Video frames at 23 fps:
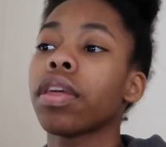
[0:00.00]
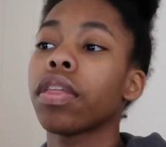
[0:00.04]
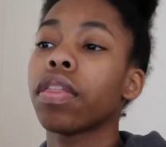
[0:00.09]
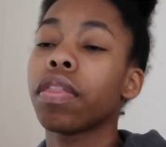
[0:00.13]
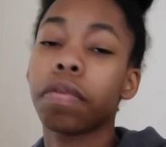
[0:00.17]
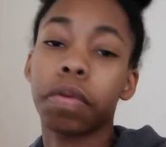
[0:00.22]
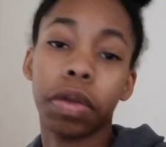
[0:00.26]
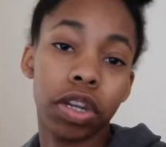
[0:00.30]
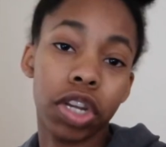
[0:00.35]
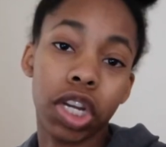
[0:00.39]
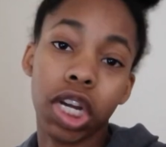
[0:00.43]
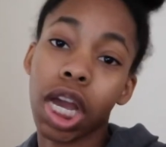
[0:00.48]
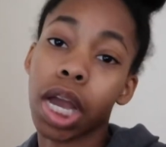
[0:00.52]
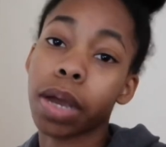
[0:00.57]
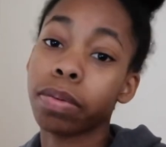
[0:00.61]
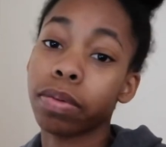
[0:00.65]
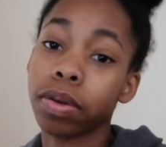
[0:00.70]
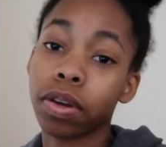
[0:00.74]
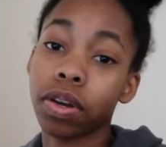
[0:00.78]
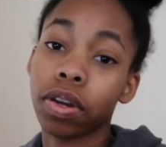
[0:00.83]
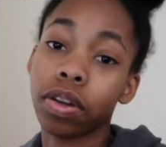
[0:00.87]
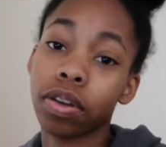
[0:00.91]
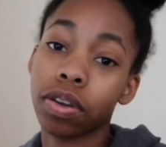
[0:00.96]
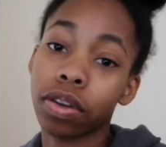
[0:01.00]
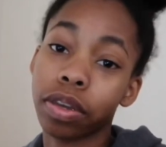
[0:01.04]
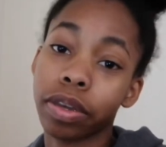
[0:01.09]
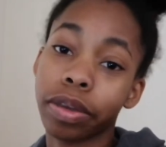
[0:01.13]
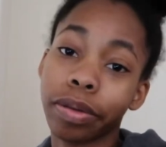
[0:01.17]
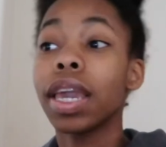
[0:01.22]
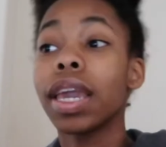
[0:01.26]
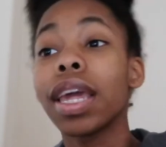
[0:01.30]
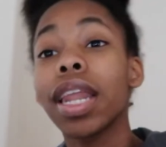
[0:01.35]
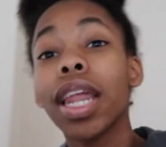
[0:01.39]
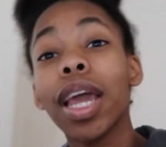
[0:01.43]
3 chapters.
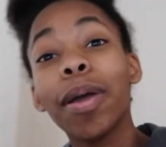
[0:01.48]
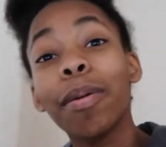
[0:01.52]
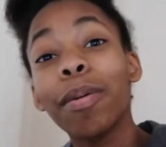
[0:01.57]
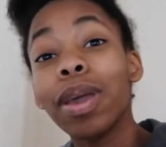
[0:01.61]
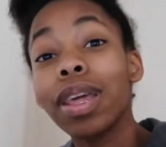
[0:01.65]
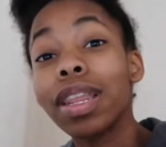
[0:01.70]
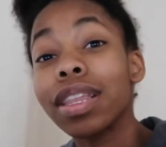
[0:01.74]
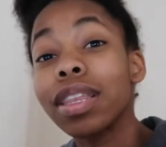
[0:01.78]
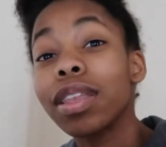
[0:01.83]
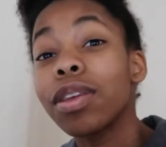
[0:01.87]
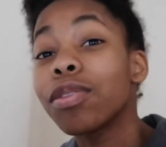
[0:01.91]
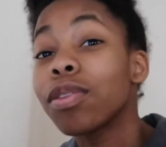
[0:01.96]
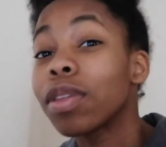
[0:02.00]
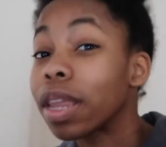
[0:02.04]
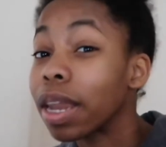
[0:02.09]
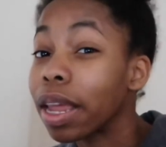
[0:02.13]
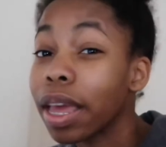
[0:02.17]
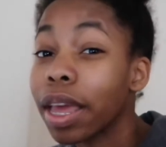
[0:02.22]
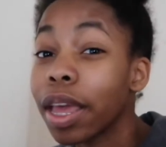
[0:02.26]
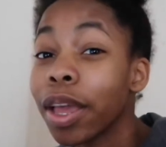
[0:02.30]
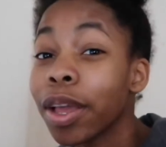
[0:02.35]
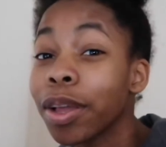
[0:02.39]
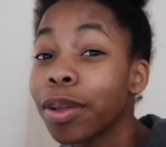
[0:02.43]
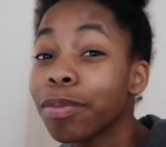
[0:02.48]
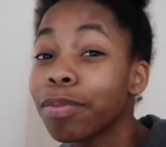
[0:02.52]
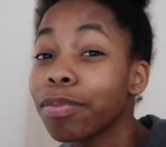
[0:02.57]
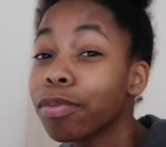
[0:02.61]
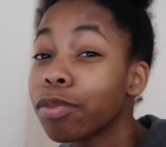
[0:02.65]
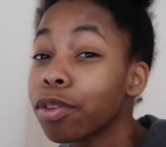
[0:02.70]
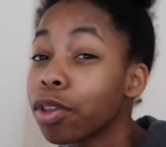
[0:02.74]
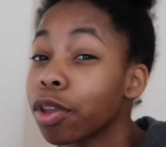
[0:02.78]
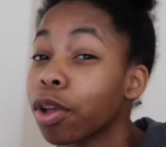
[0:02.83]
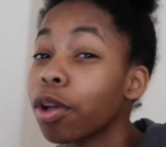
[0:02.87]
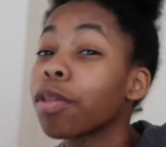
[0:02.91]
And I waited till today.
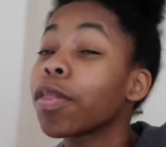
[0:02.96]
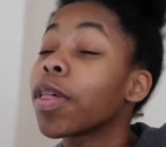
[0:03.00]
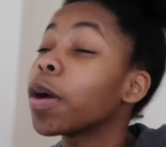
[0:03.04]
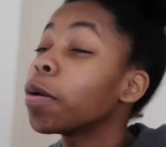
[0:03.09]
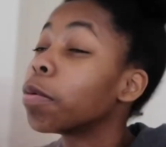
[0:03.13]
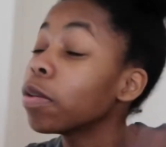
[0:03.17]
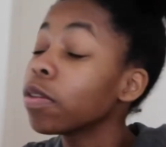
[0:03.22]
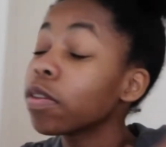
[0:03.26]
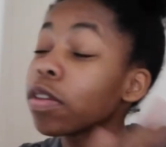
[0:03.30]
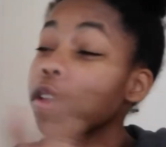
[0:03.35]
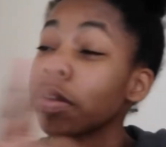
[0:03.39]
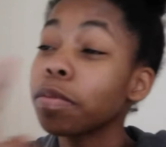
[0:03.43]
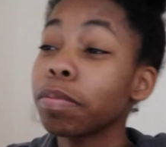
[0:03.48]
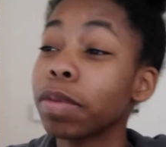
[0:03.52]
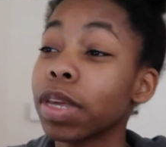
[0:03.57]
So that one's on